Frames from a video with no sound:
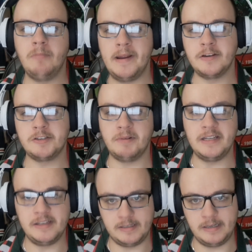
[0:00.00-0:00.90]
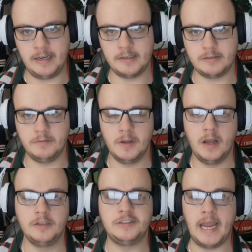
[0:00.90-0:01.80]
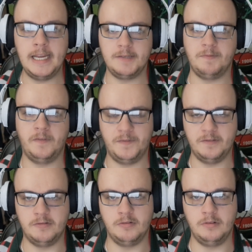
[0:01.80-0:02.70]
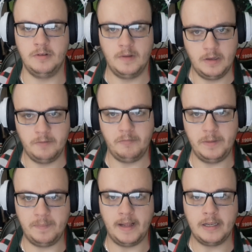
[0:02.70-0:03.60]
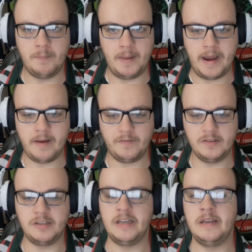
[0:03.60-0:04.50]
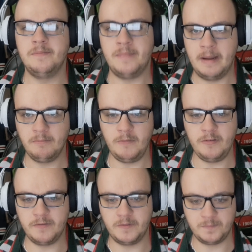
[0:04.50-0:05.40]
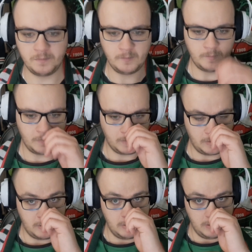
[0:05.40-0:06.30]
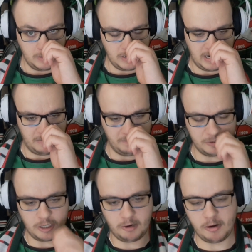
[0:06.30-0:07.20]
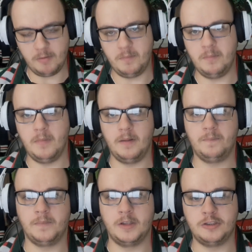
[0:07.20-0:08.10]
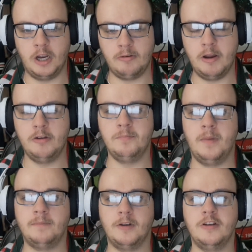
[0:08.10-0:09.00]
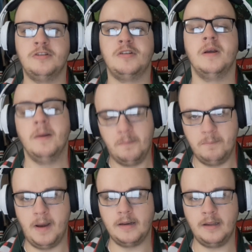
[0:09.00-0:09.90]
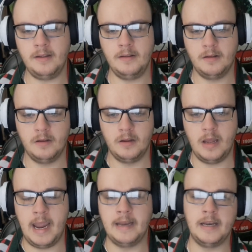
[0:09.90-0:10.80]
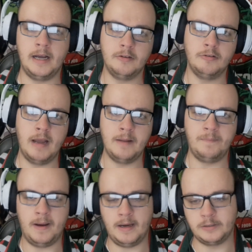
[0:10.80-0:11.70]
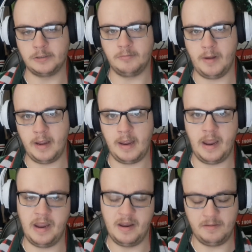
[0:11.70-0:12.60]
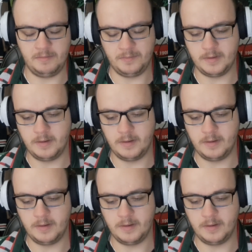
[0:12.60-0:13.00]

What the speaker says: round 26, days before we played the Panthers in Penrith, Tyrone Munro's mother and uncle had passed away and